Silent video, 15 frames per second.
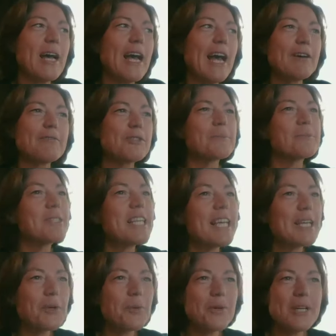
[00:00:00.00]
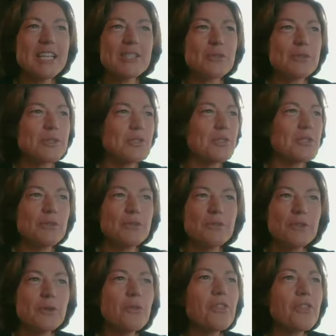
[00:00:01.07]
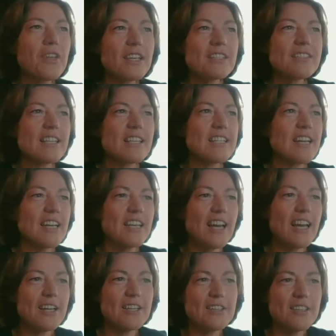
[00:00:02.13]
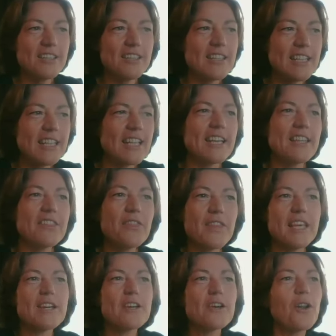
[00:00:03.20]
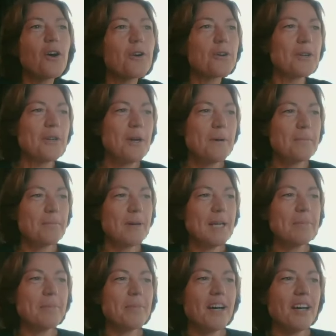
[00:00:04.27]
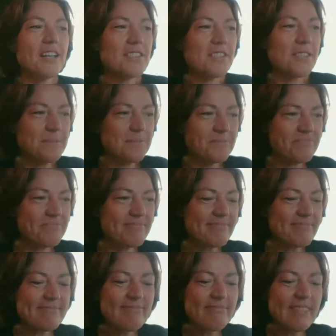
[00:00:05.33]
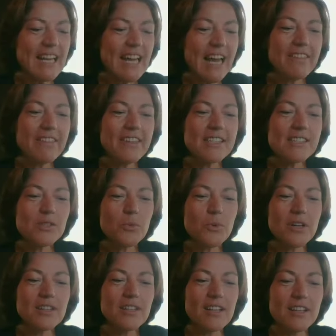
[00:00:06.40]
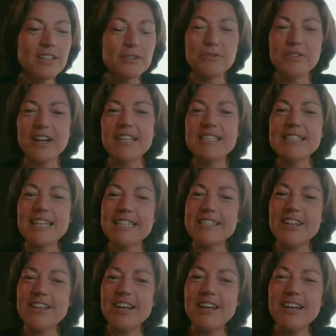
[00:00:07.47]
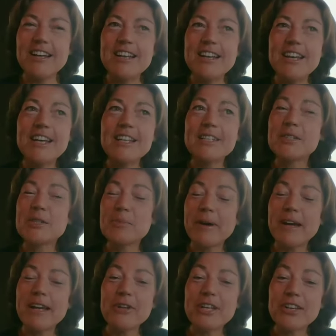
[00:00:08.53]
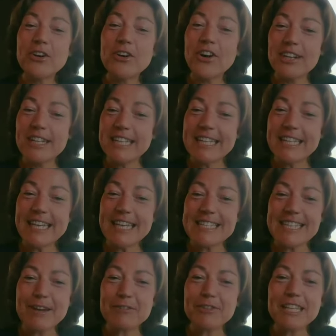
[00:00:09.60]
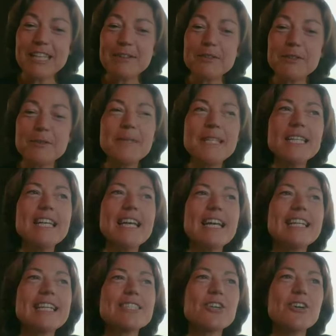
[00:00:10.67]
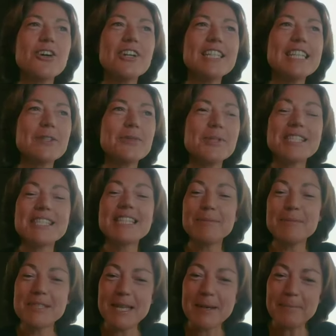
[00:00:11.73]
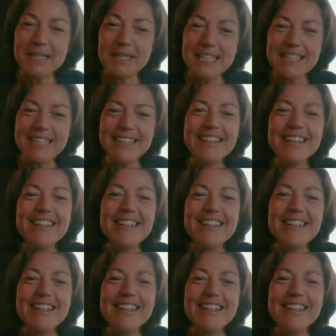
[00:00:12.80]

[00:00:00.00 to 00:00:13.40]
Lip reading: have some takeaways or a few things that I take along my path. And there's one advice that an inspiring colleague has ever given me, and that colleague was named Sabine.